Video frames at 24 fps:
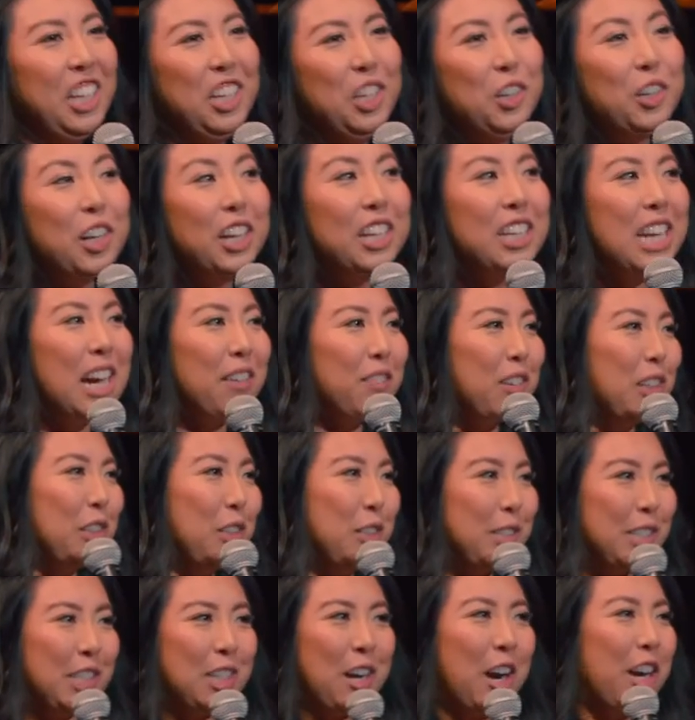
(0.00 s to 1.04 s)
me. You could never
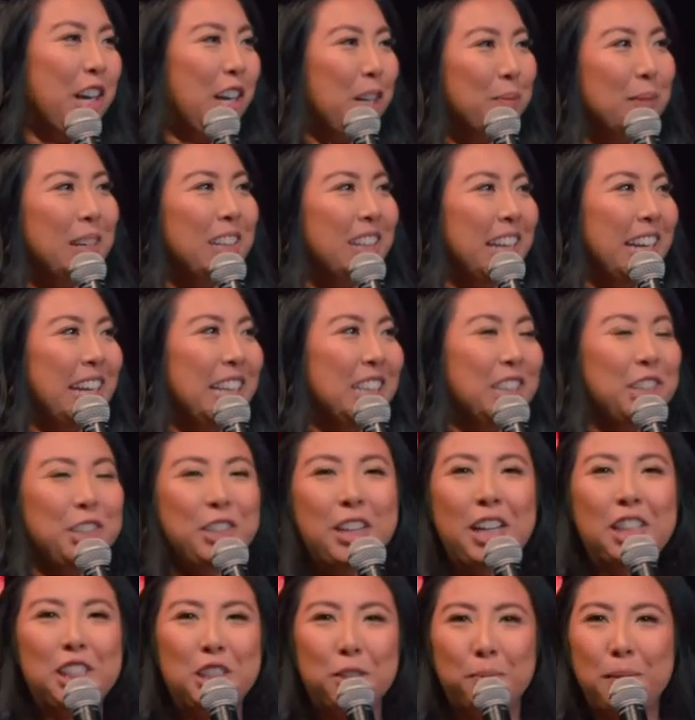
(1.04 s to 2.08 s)
lose an argument, ladies. You
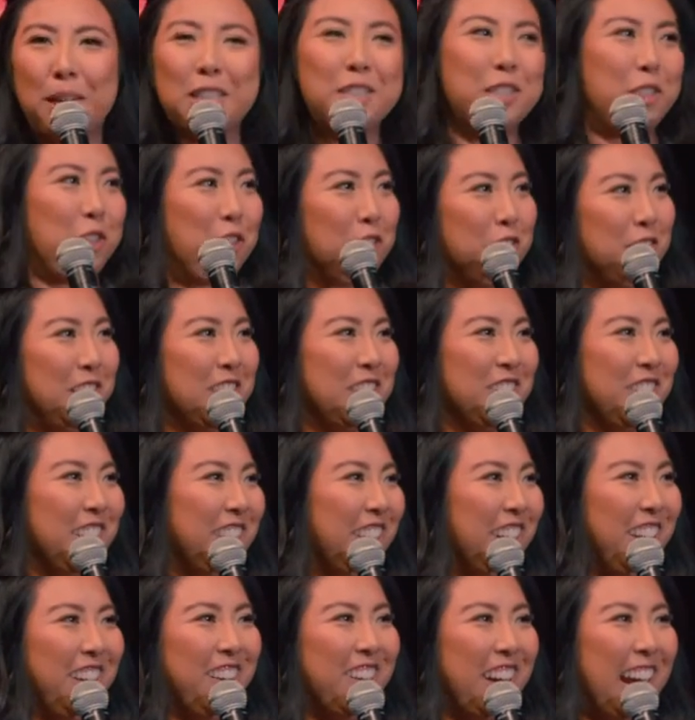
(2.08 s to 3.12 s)
got your best girlfriends with
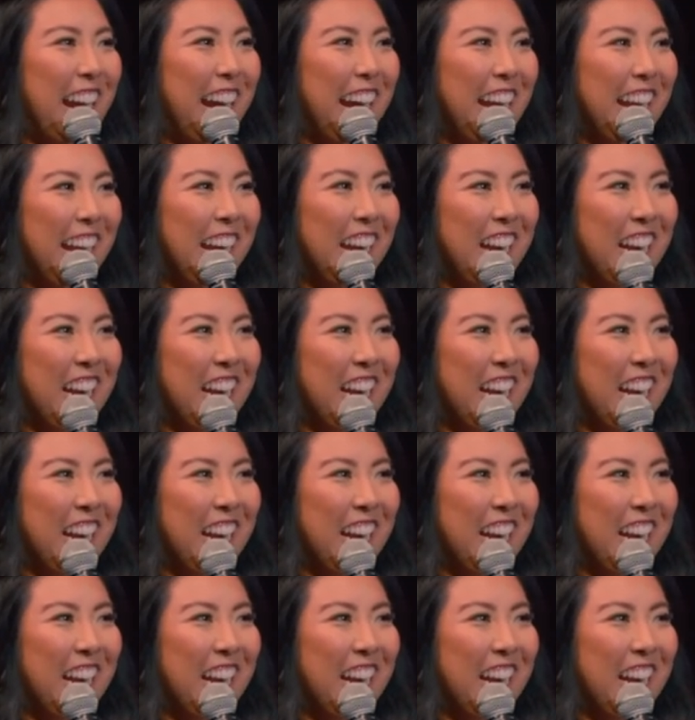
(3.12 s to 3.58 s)
you, right?